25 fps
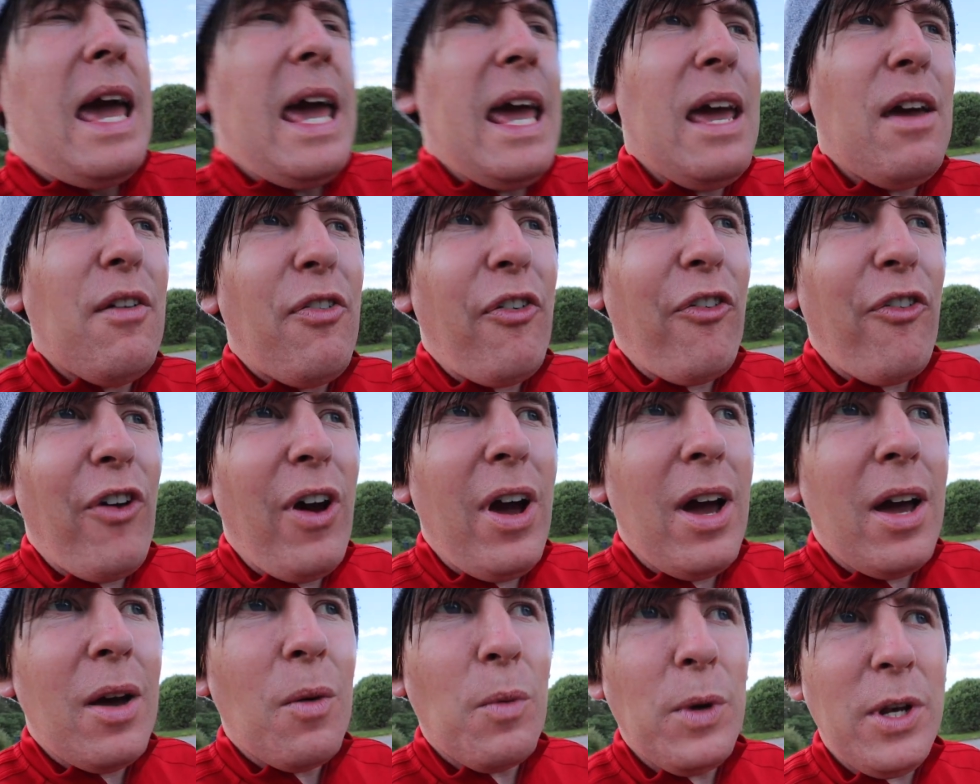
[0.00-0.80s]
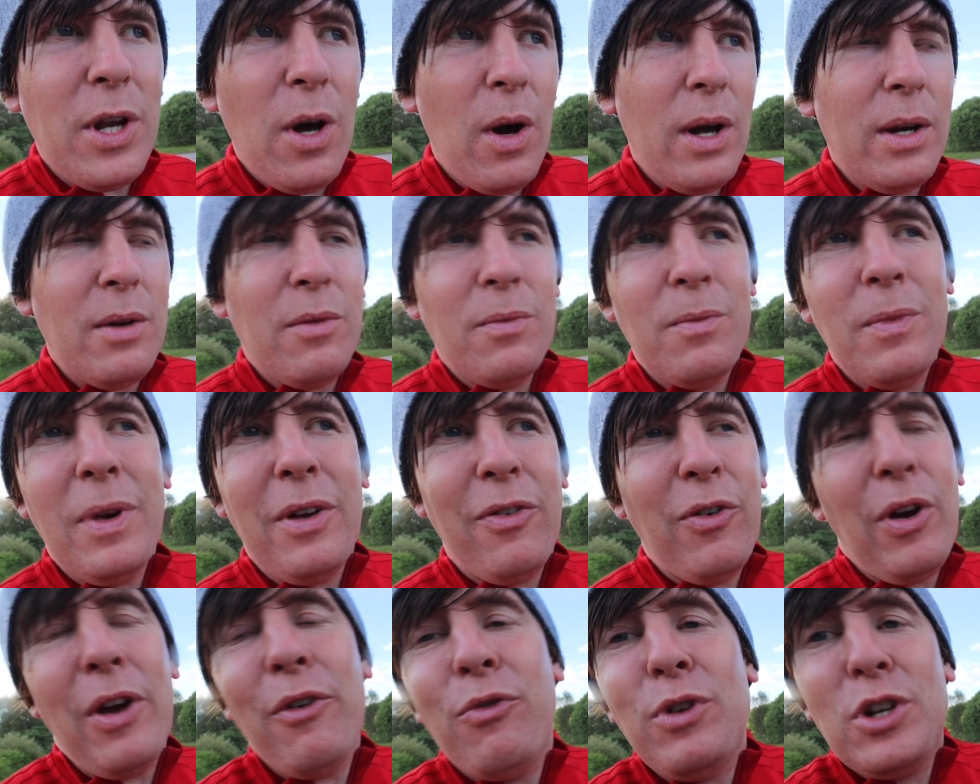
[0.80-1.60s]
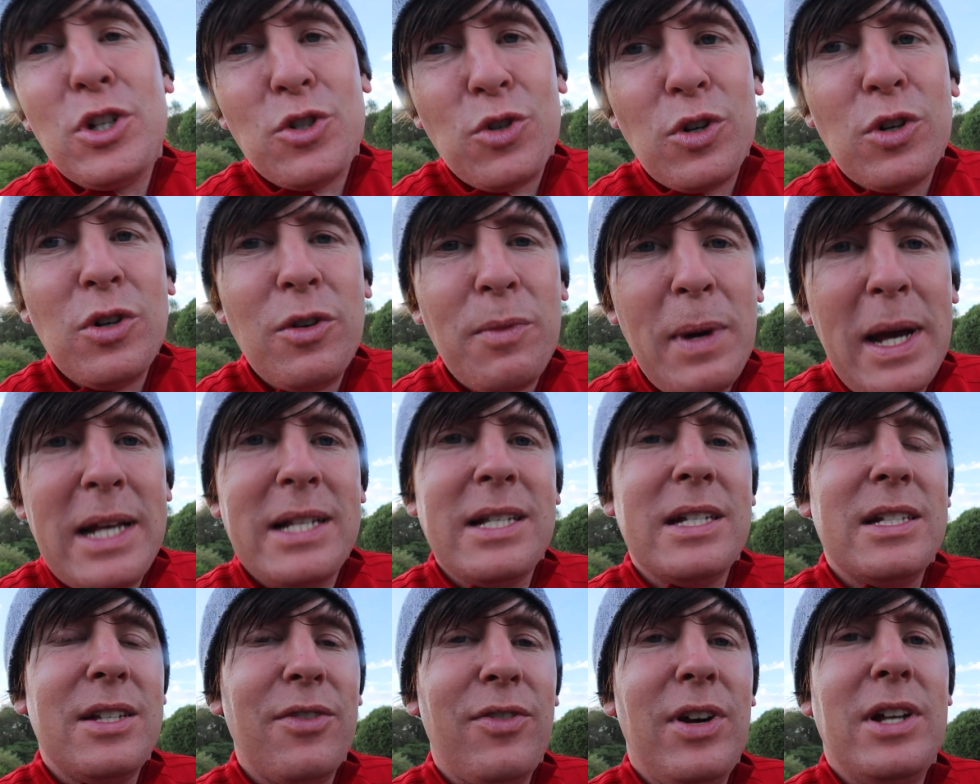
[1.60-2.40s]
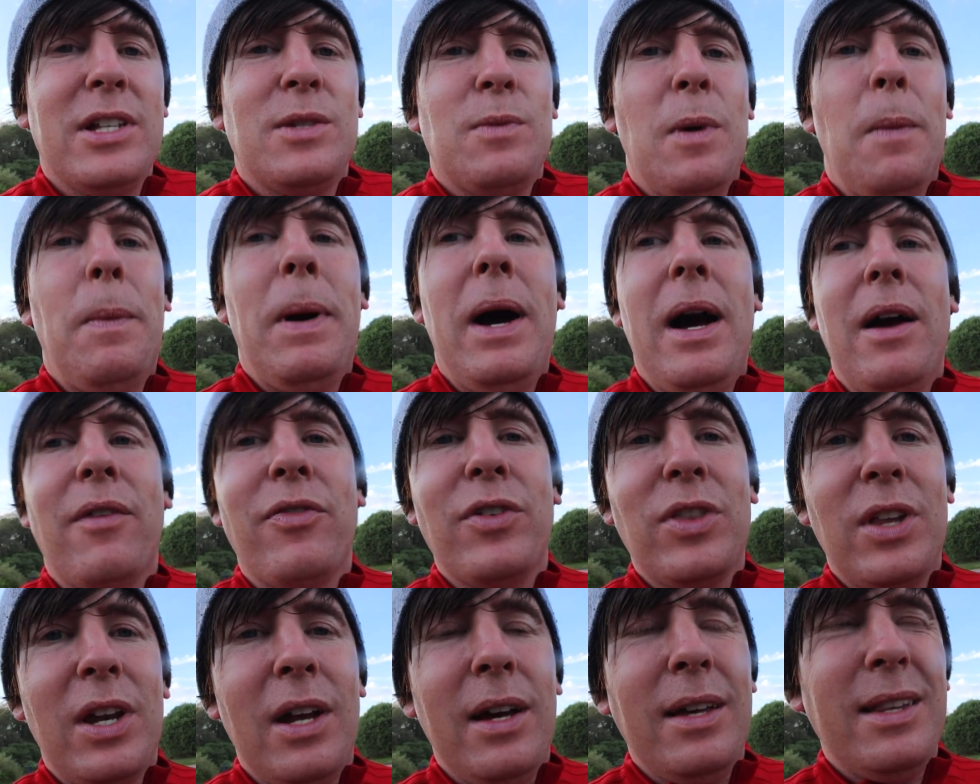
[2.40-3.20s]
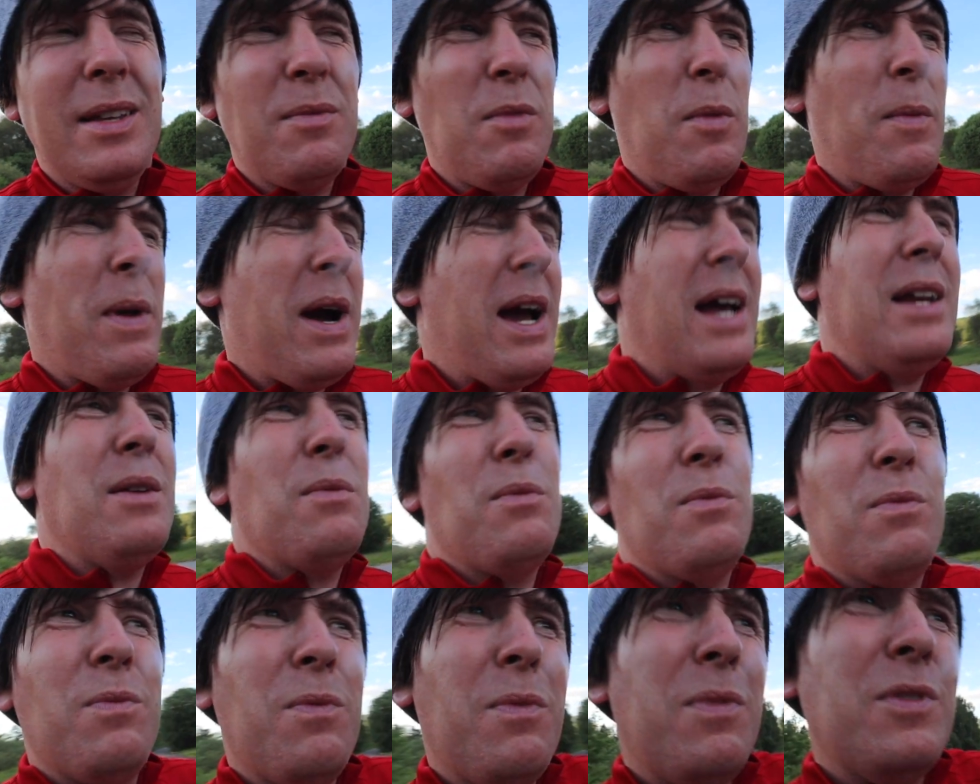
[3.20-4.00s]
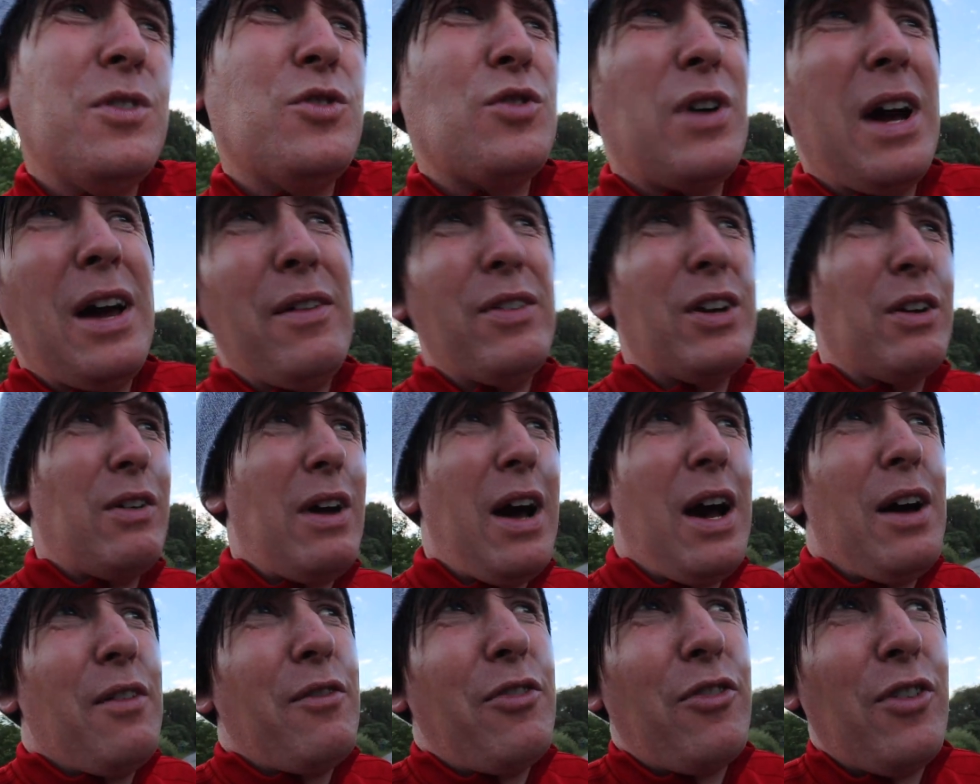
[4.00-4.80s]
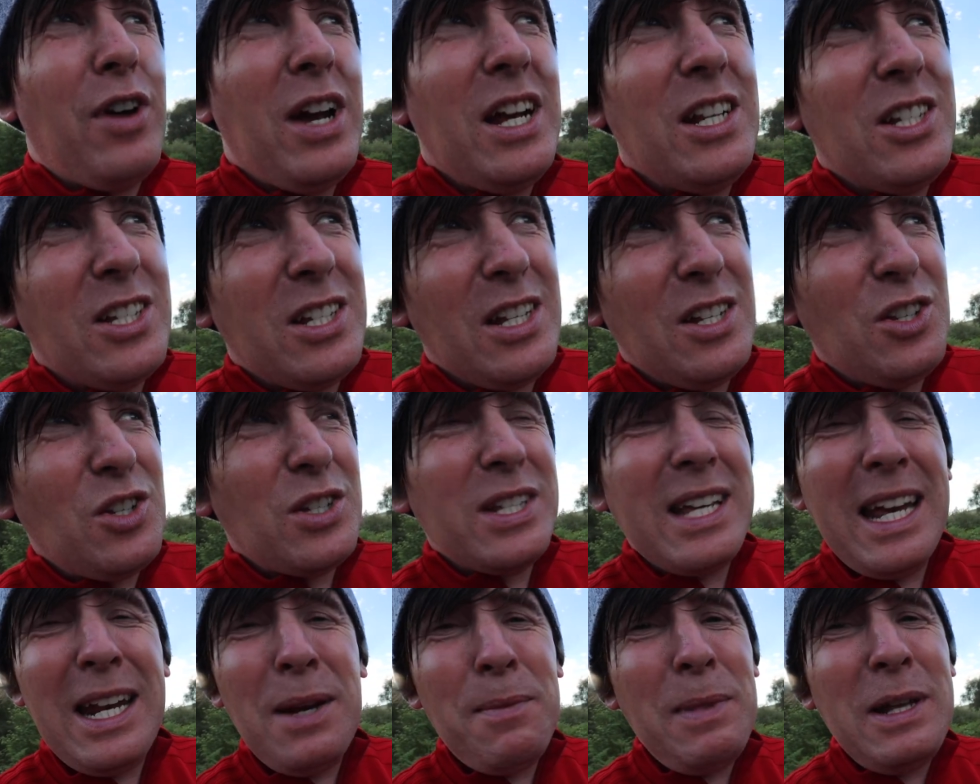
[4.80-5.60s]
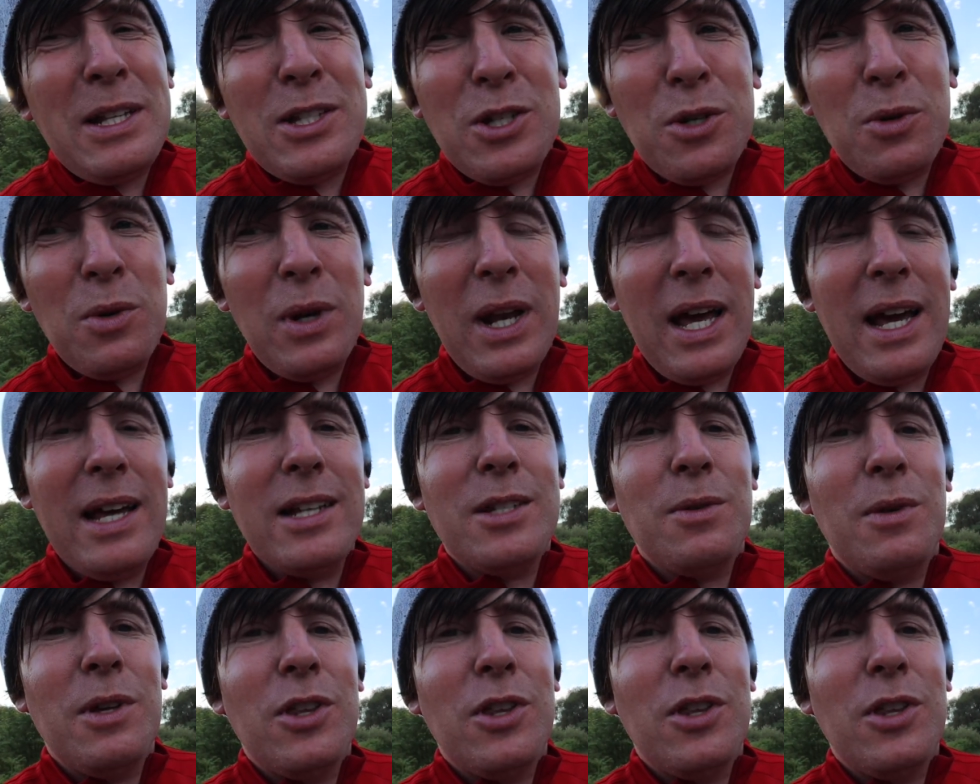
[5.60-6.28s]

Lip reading: if we struggle basically to find somewhere to park for the night, then we might end up driving around for ages, and it's just getting a bit too late.